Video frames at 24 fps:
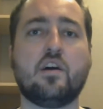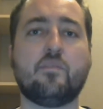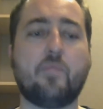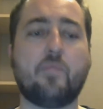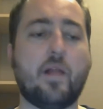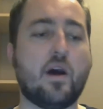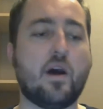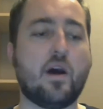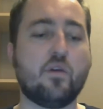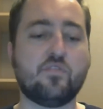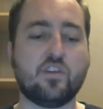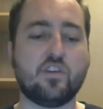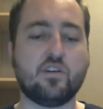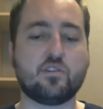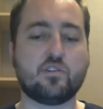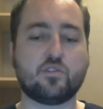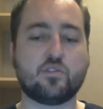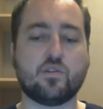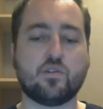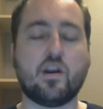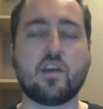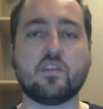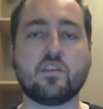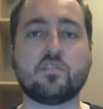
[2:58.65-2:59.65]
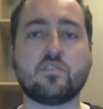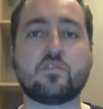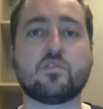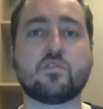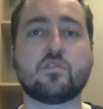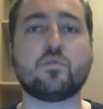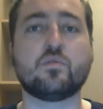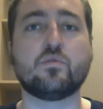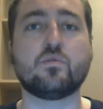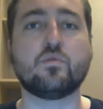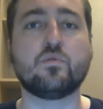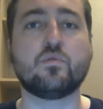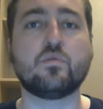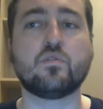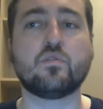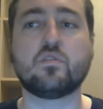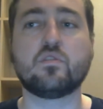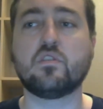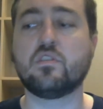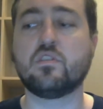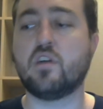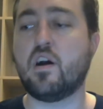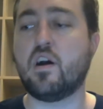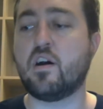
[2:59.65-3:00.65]
out there trying to
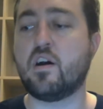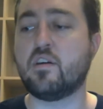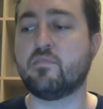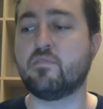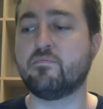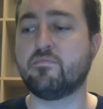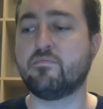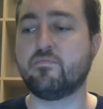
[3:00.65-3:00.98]
um,